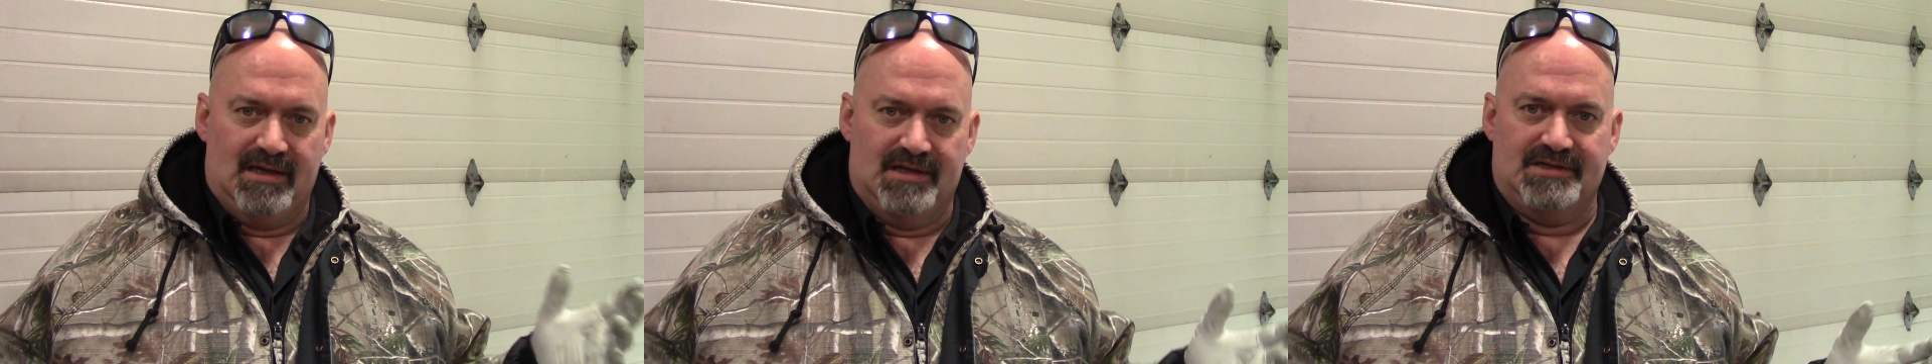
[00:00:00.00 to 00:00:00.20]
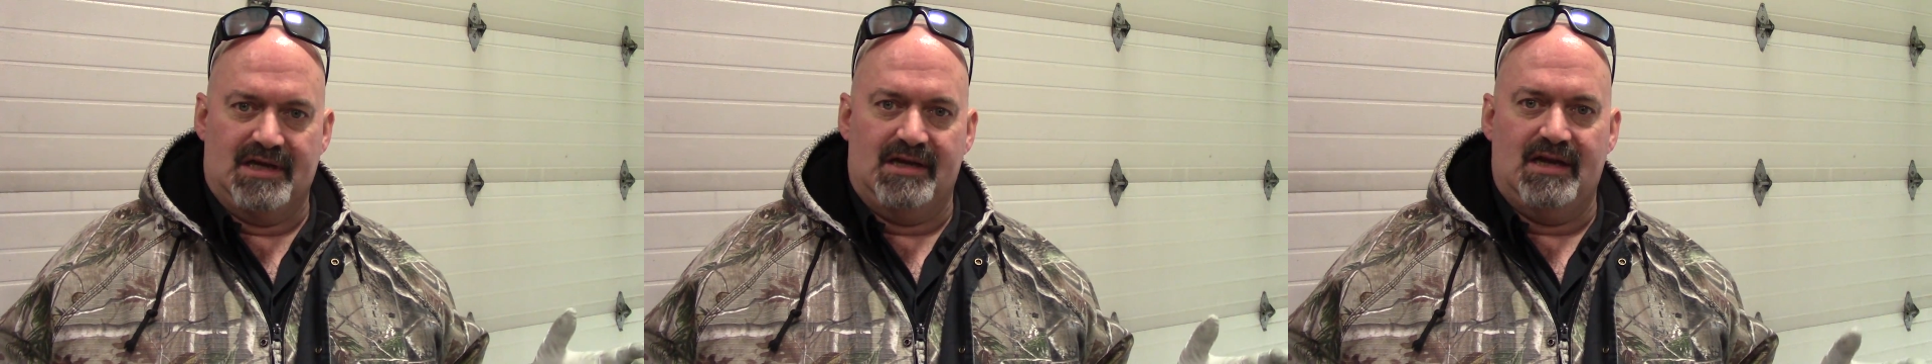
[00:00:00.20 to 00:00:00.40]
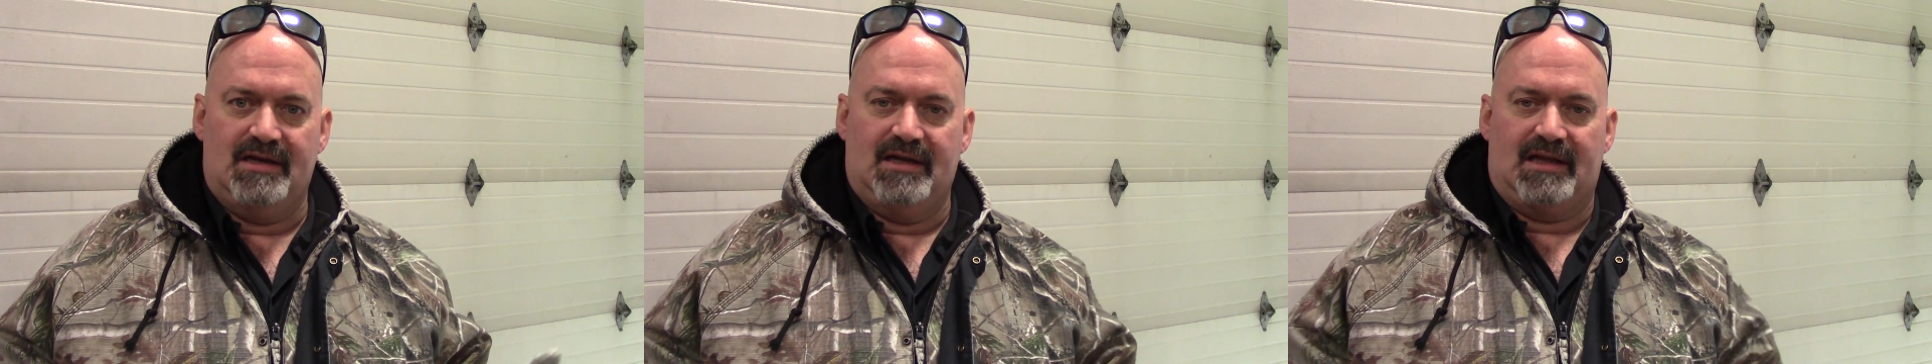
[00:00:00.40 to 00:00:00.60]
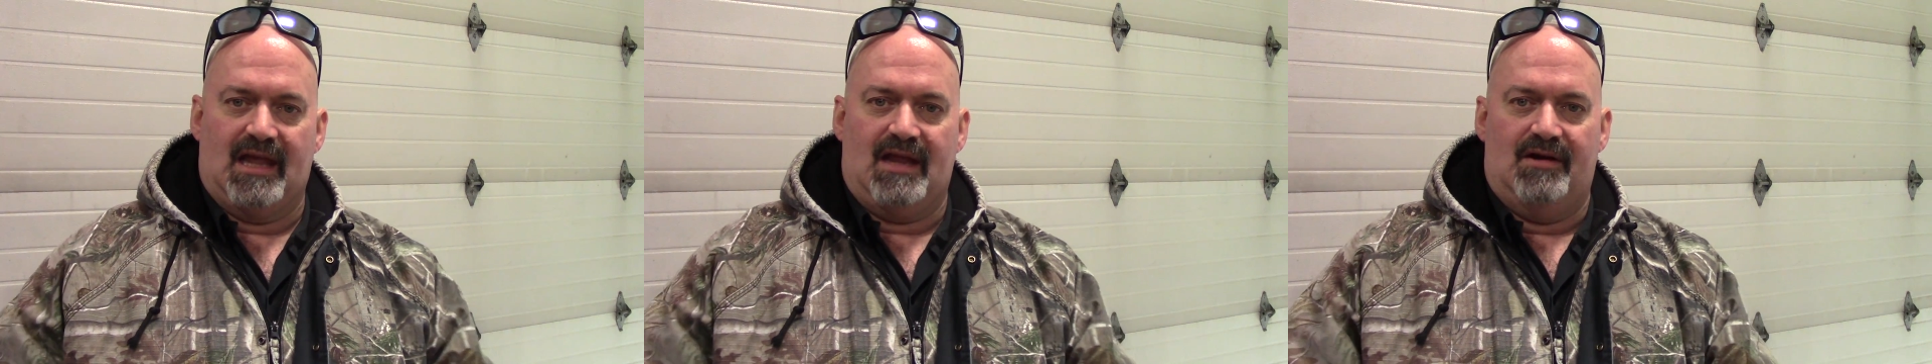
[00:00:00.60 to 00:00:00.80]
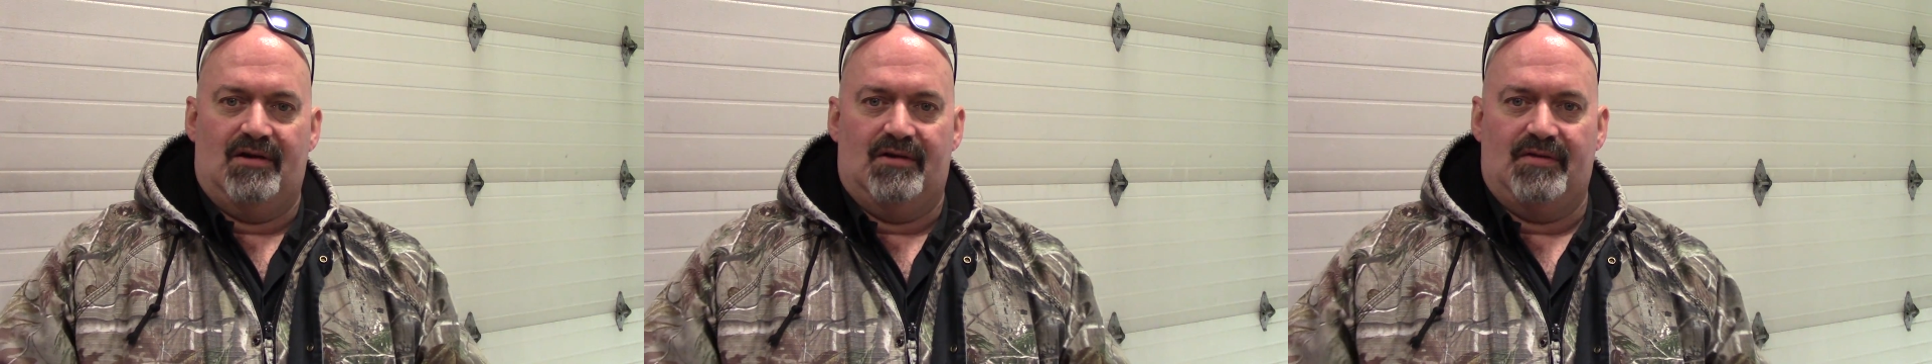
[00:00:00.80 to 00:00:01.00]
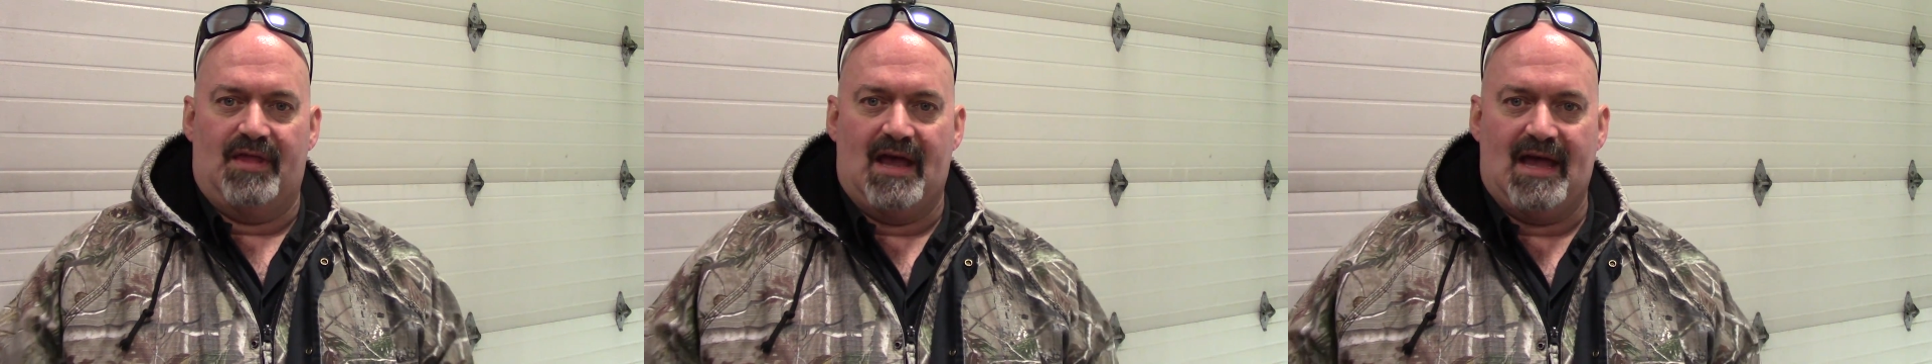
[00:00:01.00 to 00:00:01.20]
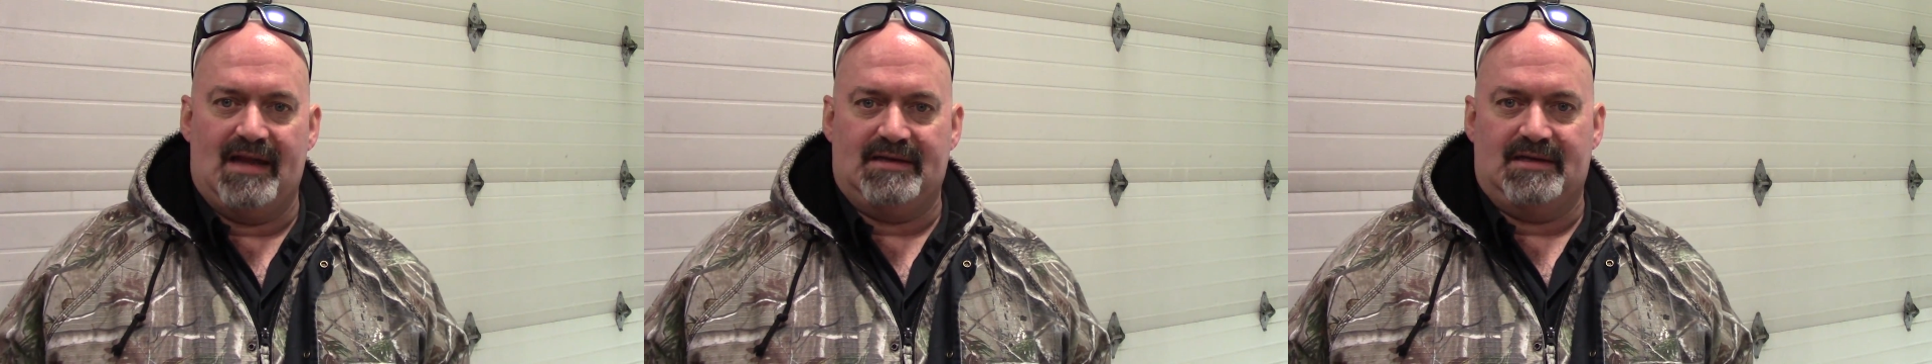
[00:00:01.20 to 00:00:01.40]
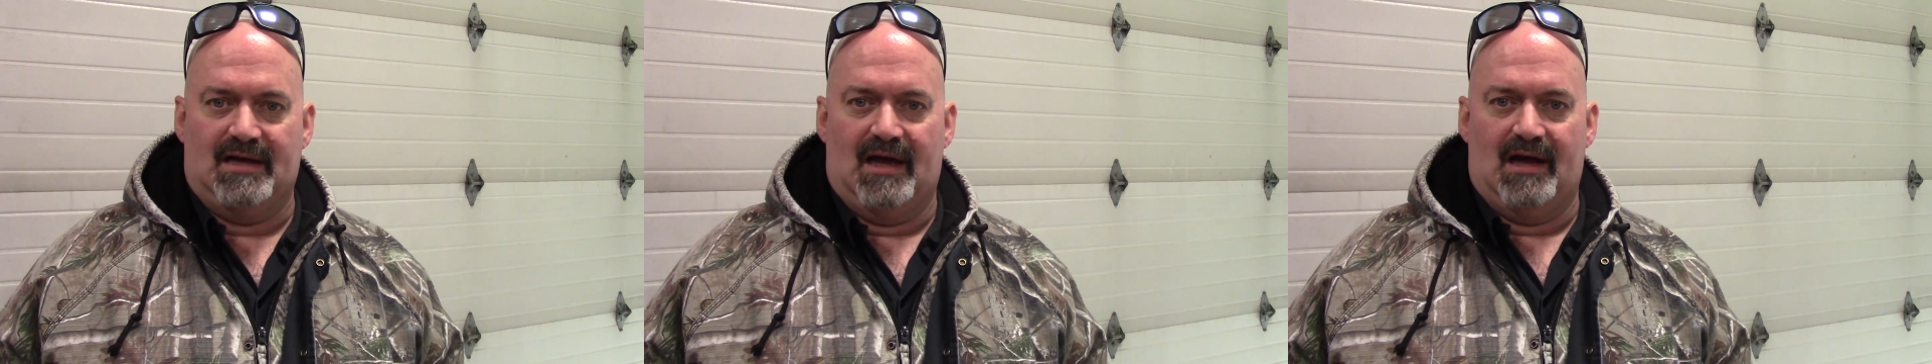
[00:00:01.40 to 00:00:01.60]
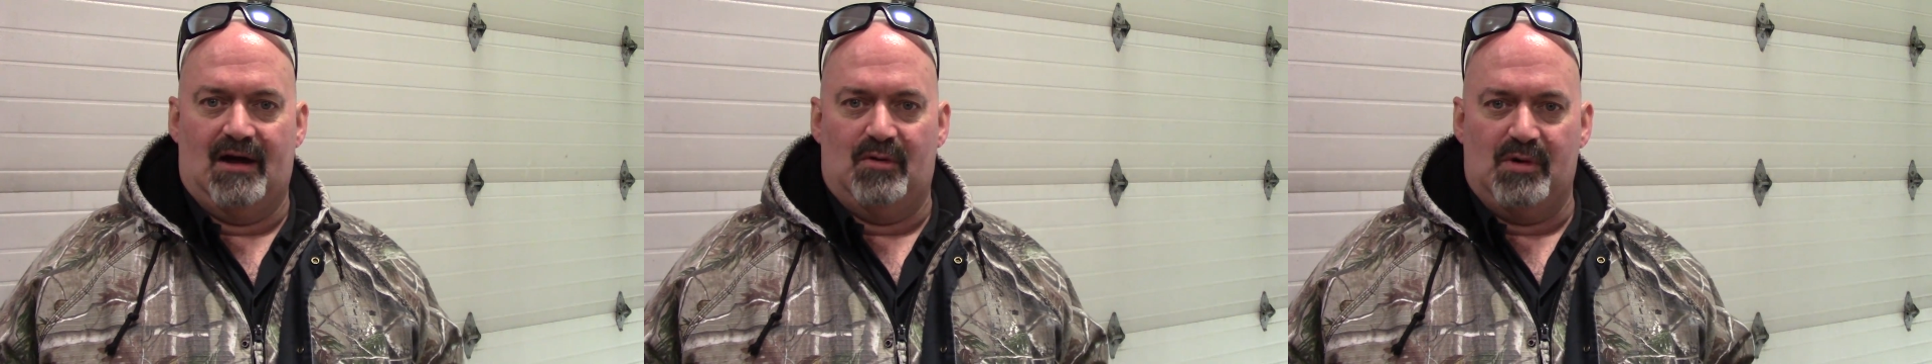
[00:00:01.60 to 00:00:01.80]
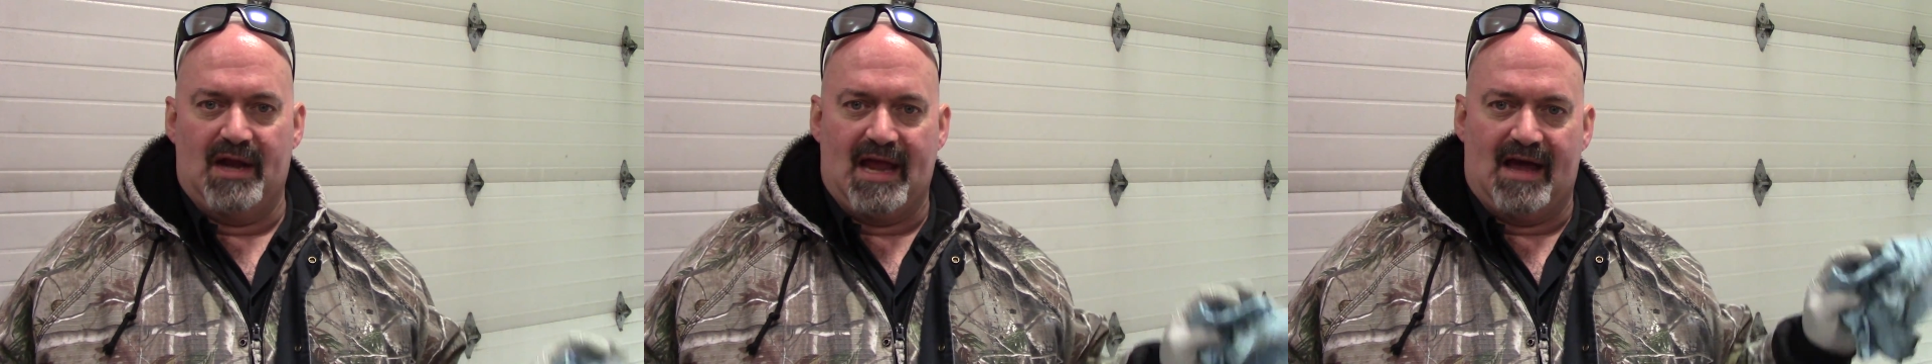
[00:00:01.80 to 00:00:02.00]
is an indicator
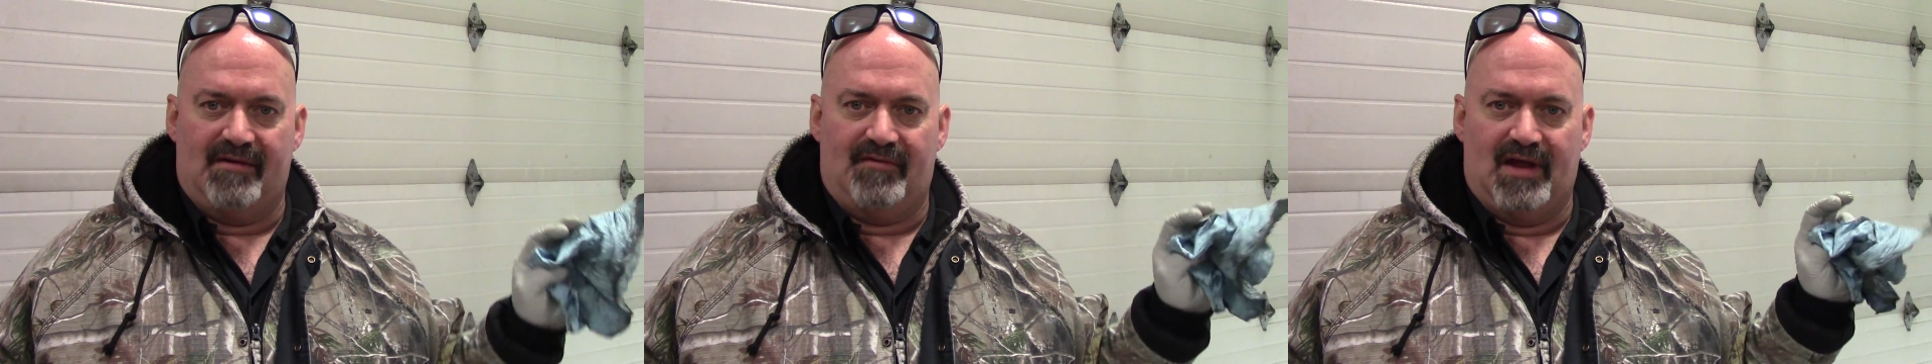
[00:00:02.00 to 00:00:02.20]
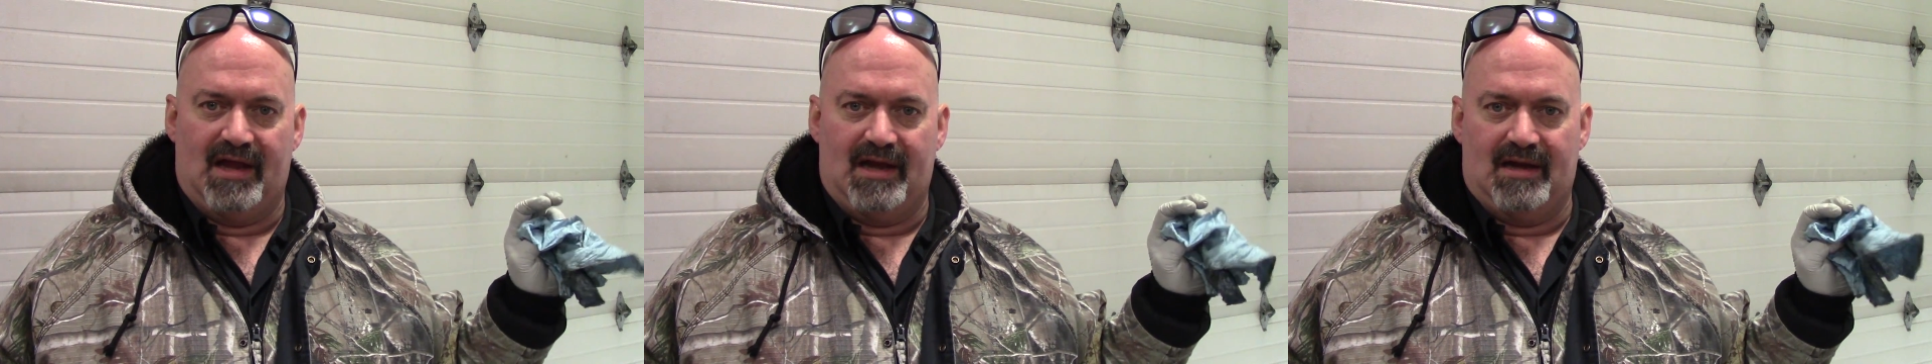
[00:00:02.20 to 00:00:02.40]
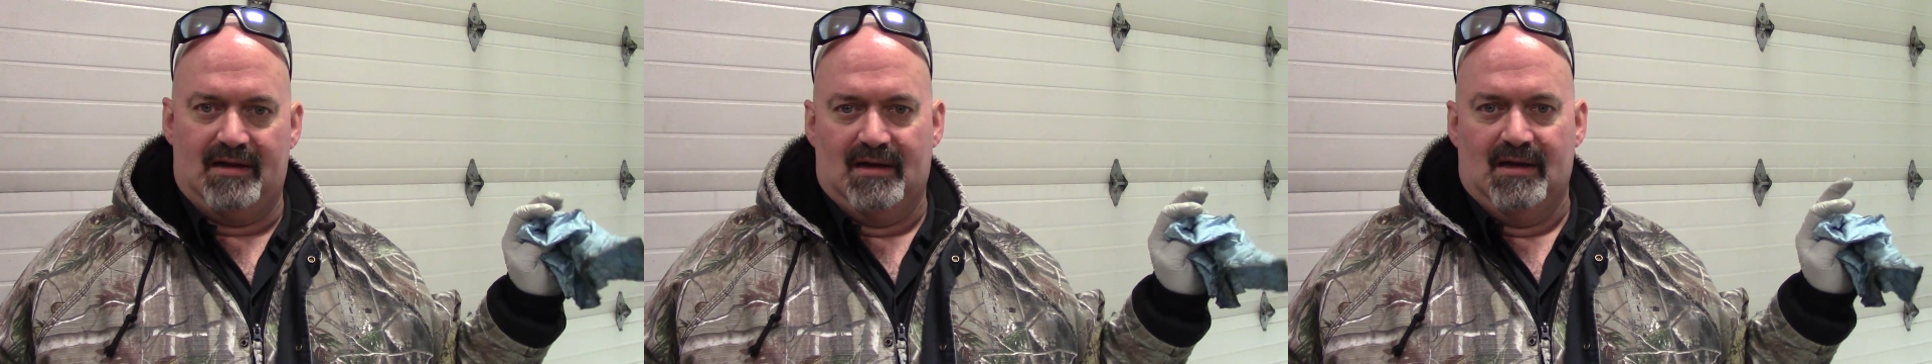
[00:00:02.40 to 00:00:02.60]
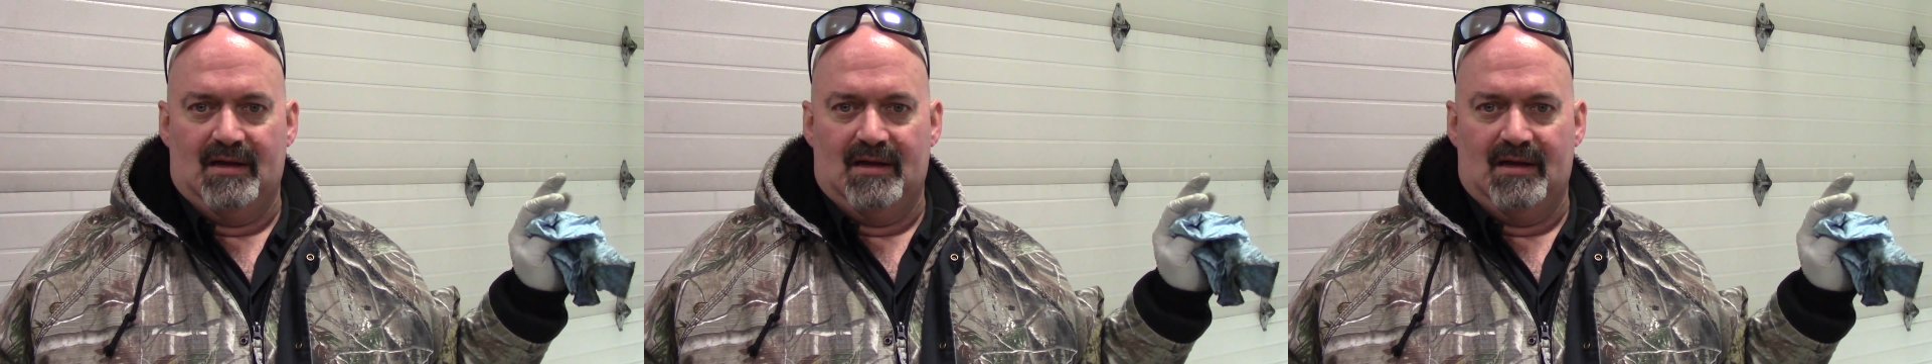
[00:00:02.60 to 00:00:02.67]
that we have a